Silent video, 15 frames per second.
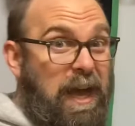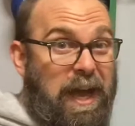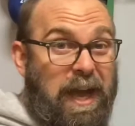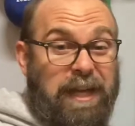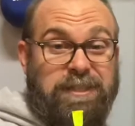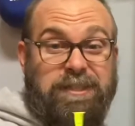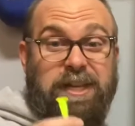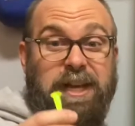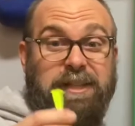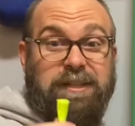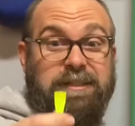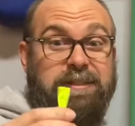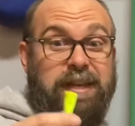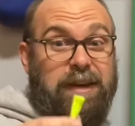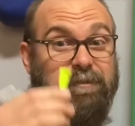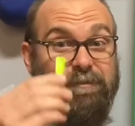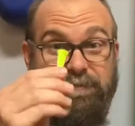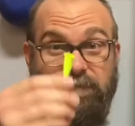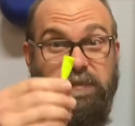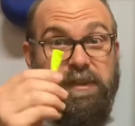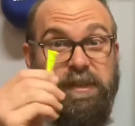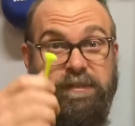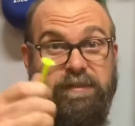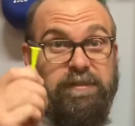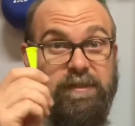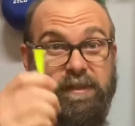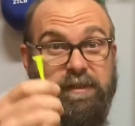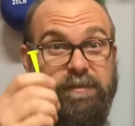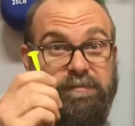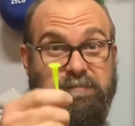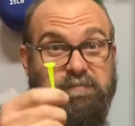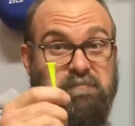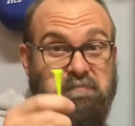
I'd check this out. This is a